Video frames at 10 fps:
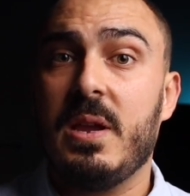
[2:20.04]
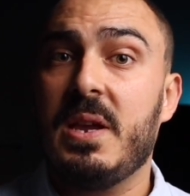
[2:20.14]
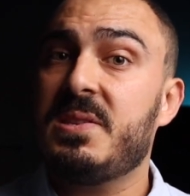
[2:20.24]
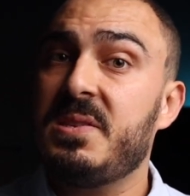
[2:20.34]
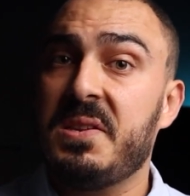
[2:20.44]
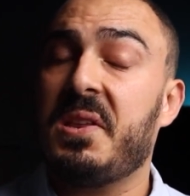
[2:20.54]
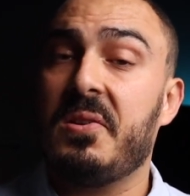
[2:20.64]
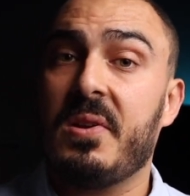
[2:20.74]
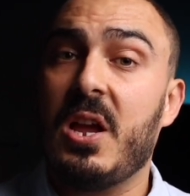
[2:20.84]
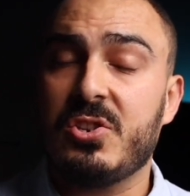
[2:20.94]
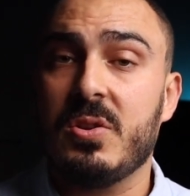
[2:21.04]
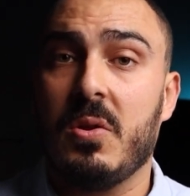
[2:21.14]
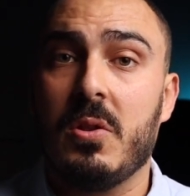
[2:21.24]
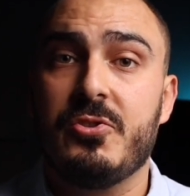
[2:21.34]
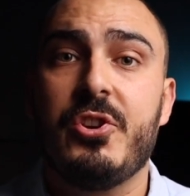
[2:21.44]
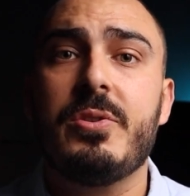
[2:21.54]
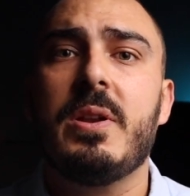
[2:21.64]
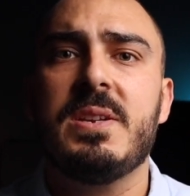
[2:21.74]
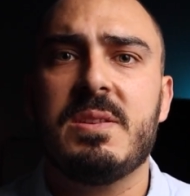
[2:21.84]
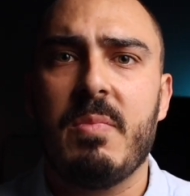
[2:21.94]
Is an international
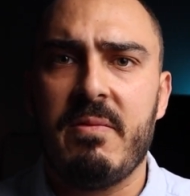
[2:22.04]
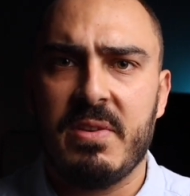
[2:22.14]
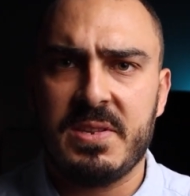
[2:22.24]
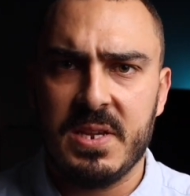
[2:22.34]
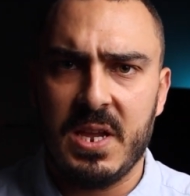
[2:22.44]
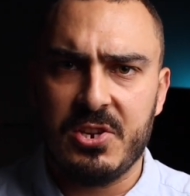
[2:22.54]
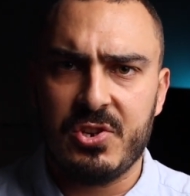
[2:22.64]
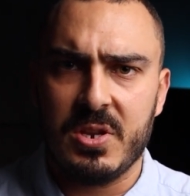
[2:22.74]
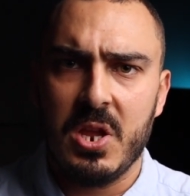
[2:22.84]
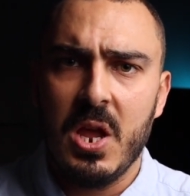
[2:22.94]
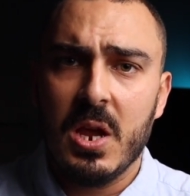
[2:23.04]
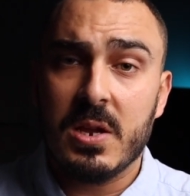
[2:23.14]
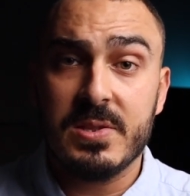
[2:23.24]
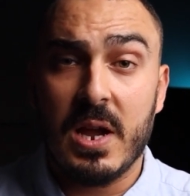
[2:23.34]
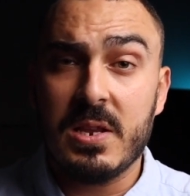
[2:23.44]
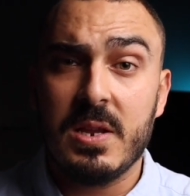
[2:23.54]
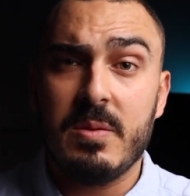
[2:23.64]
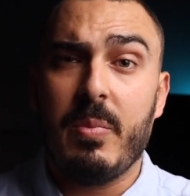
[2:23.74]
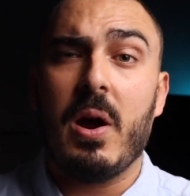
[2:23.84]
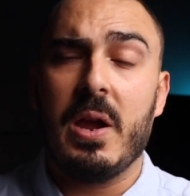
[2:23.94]
journalism investigation
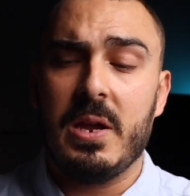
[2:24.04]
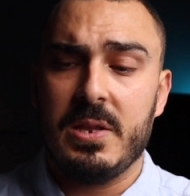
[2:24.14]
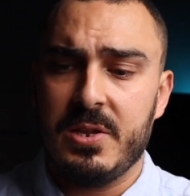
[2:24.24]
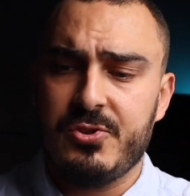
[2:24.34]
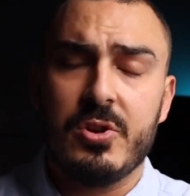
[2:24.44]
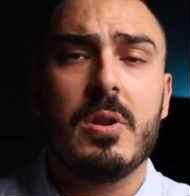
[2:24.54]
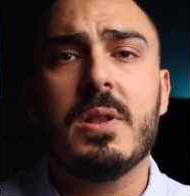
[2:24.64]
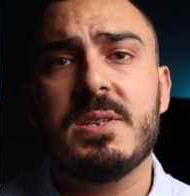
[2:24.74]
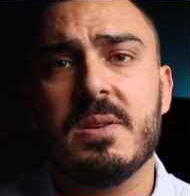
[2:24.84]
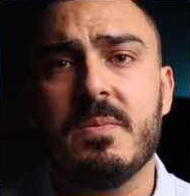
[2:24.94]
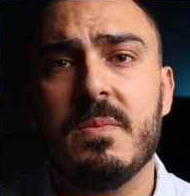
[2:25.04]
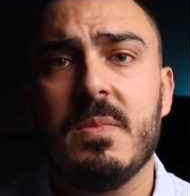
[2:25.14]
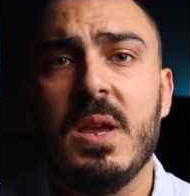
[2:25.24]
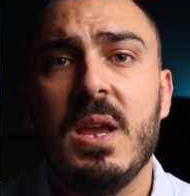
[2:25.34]
conducted by the journalism